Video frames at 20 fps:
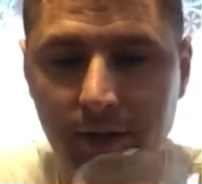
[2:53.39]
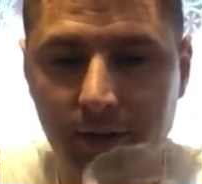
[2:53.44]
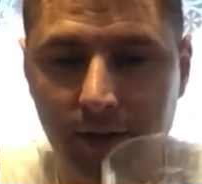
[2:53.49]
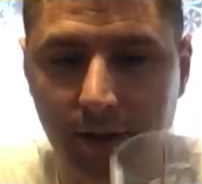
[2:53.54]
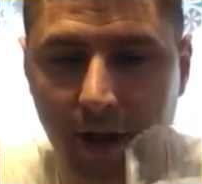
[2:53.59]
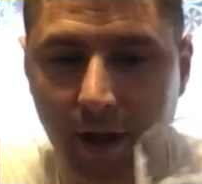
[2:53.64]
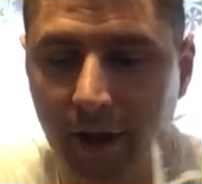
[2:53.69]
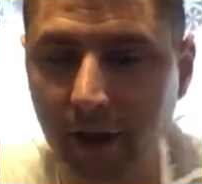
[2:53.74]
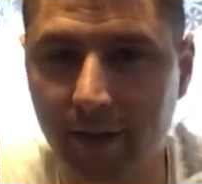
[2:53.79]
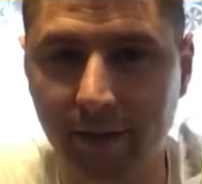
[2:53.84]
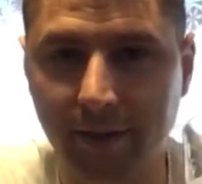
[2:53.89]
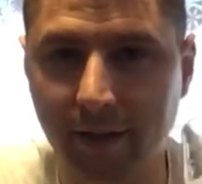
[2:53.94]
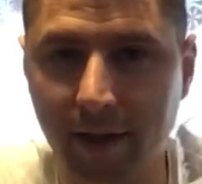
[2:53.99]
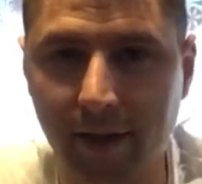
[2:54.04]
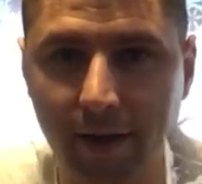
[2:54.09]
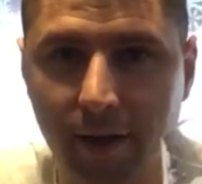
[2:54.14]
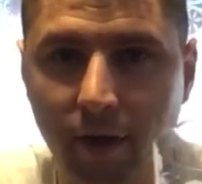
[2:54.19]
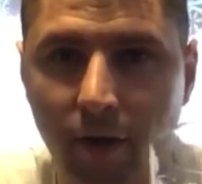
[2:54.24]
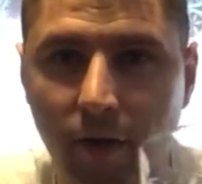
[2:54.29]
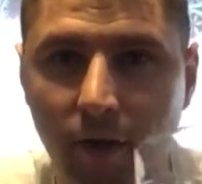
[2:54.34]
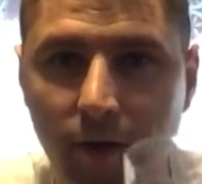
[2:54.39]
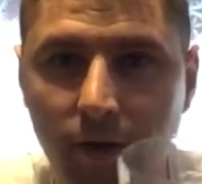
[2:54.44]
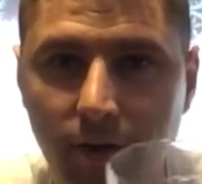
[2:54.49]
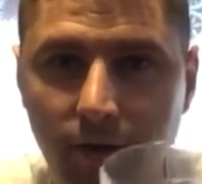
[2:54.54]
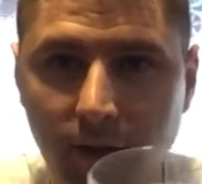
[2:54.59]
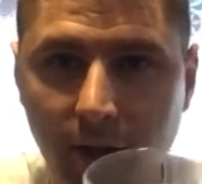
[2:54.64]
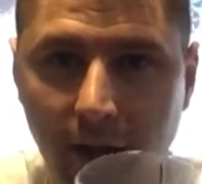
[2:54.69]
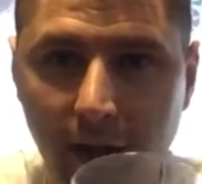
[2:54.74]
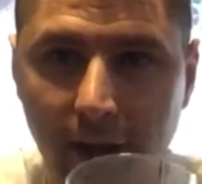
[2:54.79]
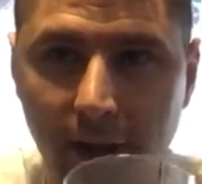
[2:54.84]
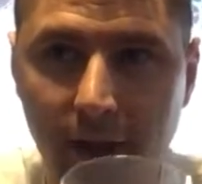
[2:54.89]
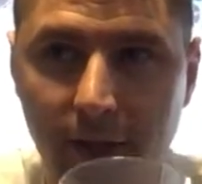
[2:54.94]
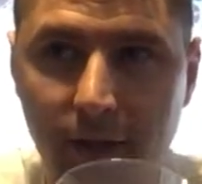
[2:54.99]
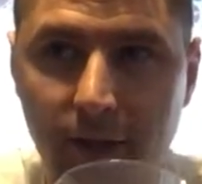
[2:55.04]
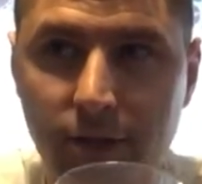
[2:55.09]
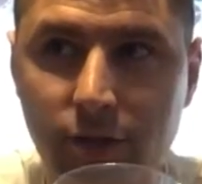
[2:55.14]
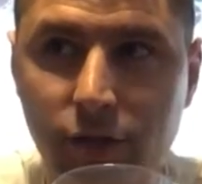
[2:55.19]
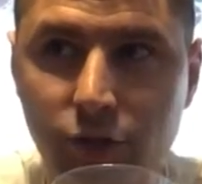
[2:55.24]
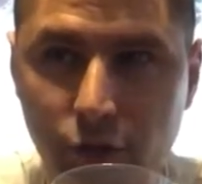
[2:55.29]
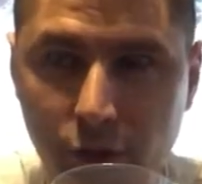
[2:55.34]
Not like that at all. Like a
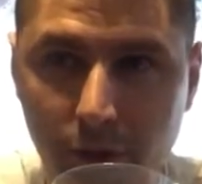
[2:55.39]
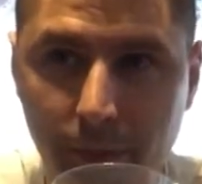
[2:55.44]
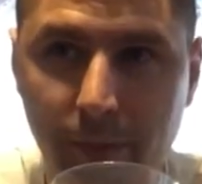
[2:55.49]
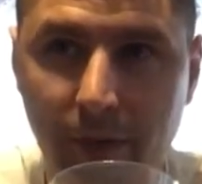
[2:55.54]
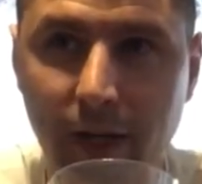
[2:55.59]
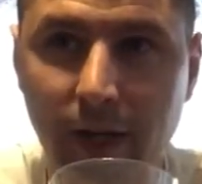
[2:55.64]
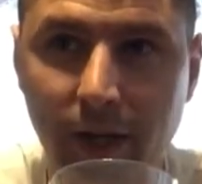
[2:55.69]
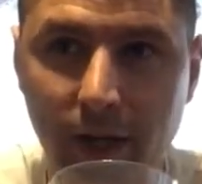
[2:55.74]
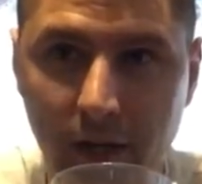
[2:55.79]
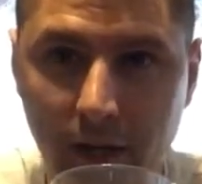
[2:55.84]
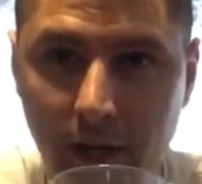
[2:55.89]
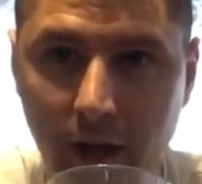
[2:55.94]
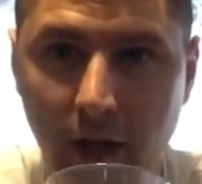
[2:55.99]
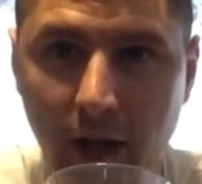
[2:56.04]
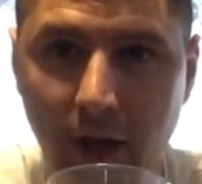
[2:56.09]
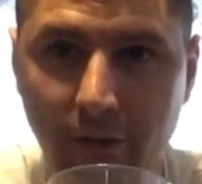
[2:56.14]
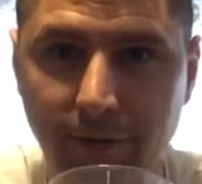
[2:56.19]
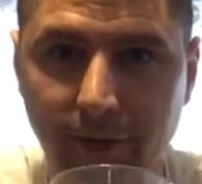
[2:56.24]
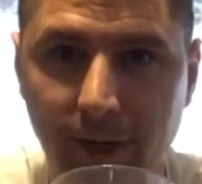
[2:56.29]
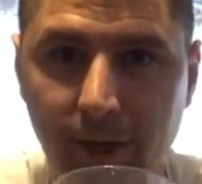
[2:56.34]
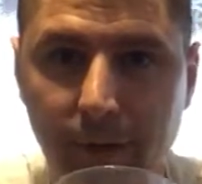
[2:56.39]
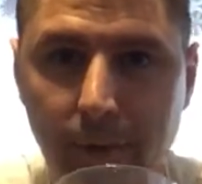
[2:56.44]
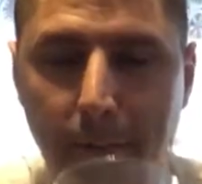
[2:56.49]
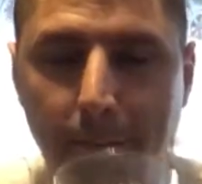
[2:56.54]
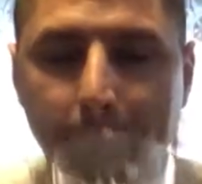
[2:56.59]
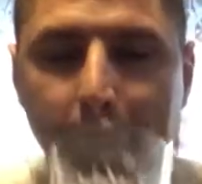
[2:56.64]
syrupy coffee.